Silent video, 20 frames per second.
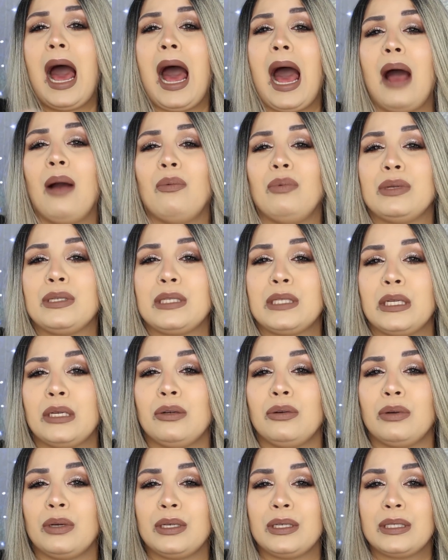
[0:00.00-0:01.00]
I would
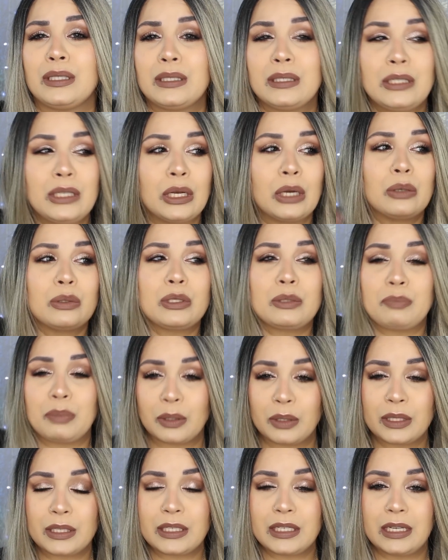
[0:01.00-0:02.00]
still, you know,
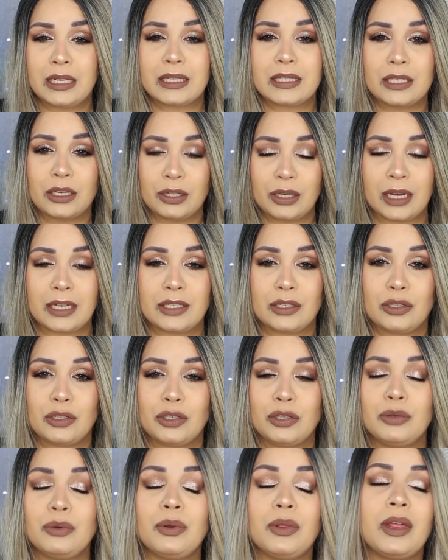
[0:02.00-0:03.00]
spill the tea and tell you guys the
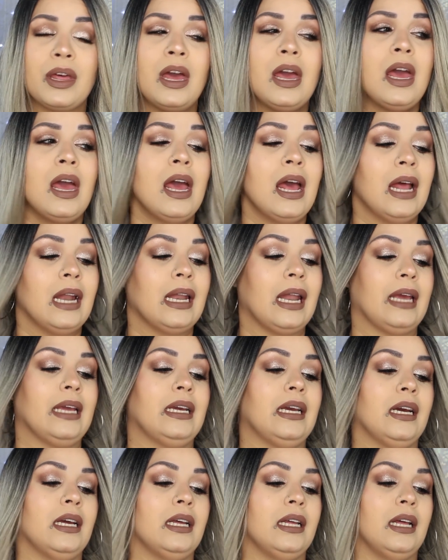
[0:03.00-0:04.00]
truth.
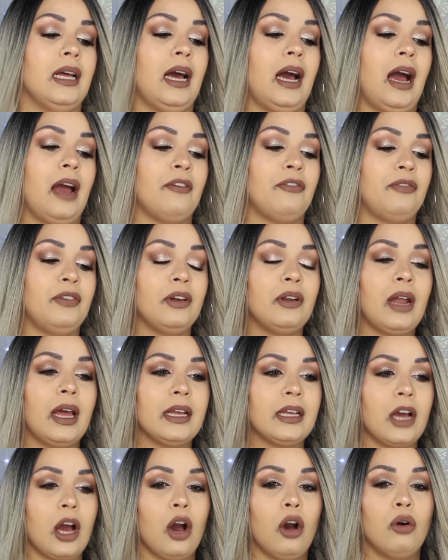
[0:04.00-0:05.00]
Like, I feel
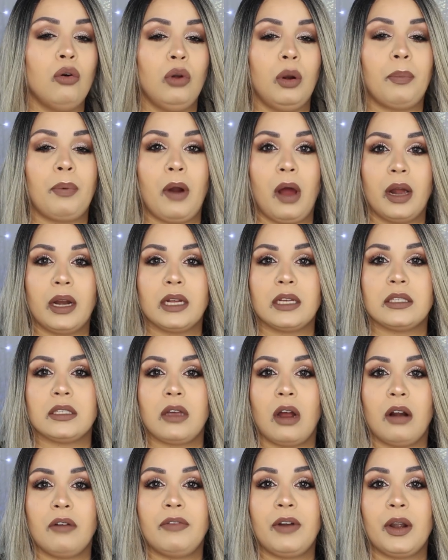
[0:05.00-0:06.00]
like Huda
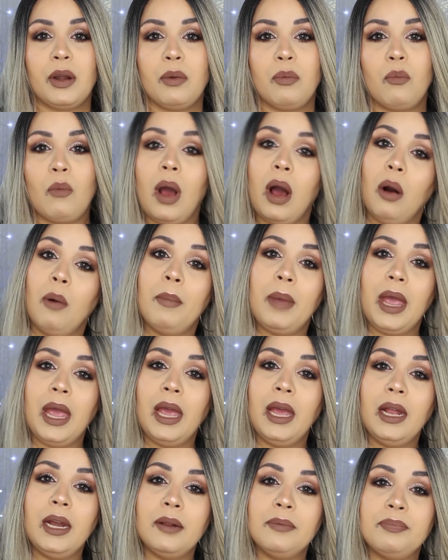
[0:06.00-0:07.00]
products are very well
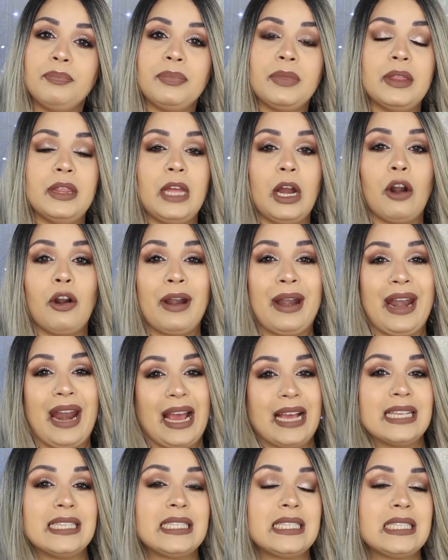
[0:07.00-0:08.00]
made, they're
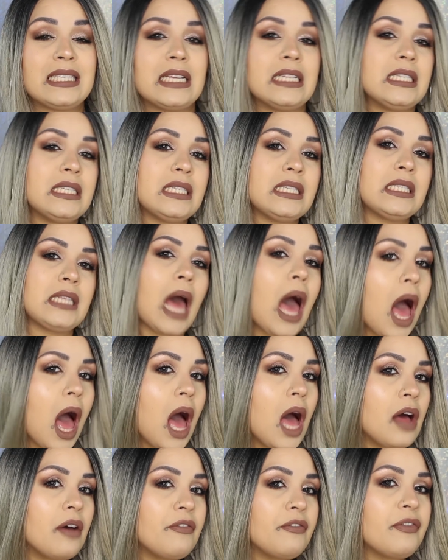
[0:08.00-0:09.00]
nice and
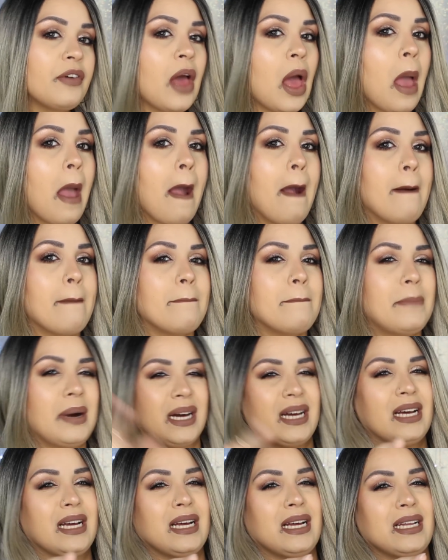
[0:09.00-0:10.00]
stuff,
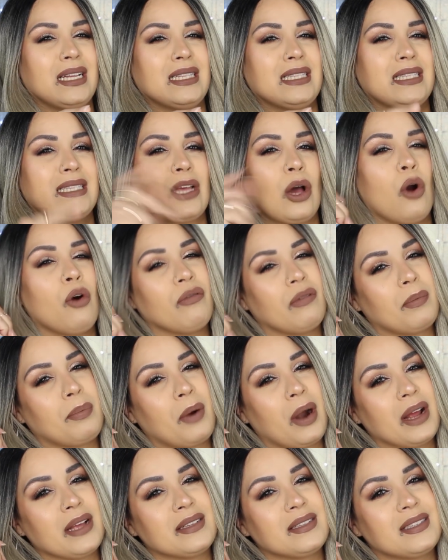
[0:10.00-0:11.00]
but
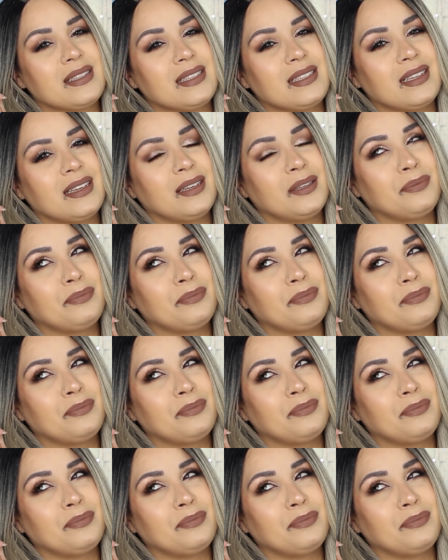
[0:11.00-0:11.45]
overpriced.